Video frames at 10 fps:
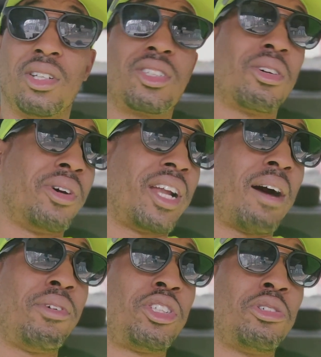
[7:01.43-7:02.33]
So what
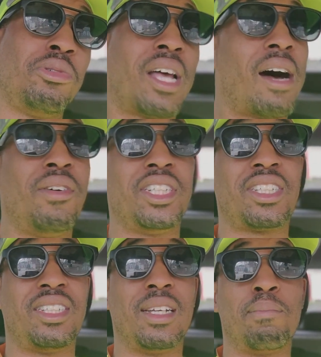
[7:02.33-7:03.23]
I would do is I would
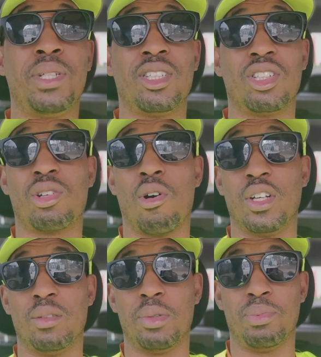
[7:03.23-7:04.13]
just stick business
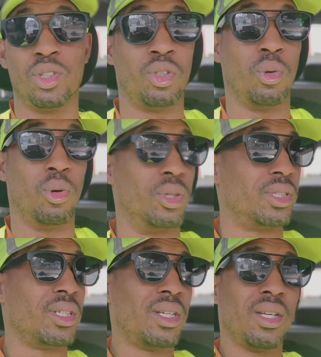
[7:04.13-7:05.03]
cards in people's
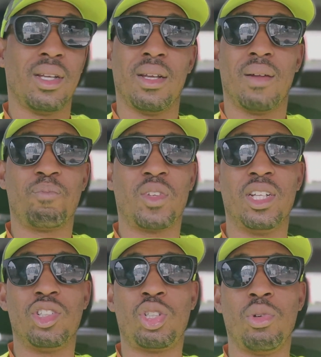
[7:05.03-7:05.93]
doors.
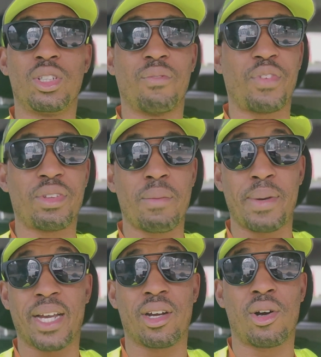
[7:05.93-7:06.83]
Get a 250
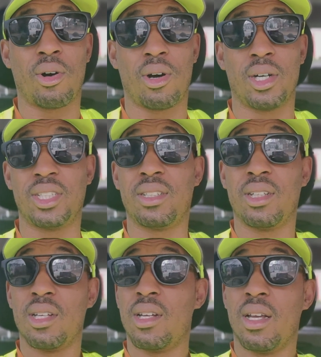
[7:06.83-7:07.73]
pack of cards.
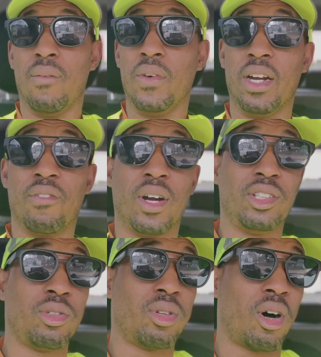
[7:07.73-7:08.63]
Whenever I
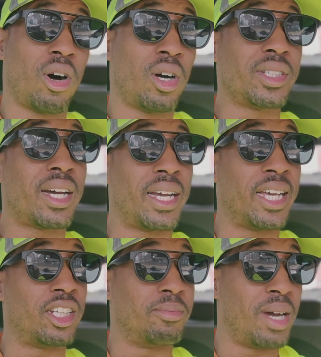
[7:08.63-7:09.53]
do lawns, I
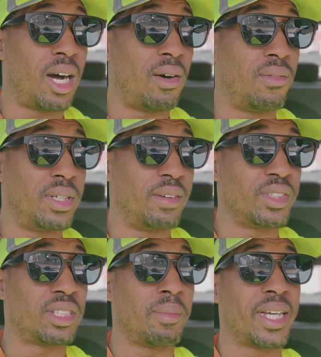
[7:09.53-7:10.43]
hand them out.
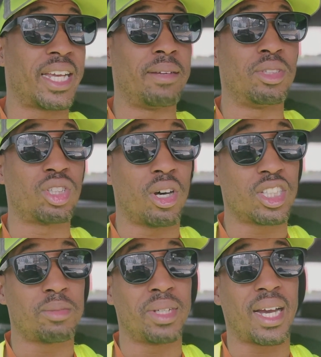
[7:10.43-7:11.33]
Whenever somebody came to
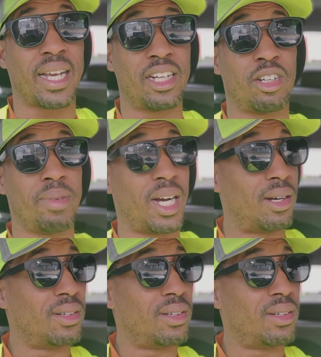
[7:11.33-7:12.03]
talk to me, I hand them out.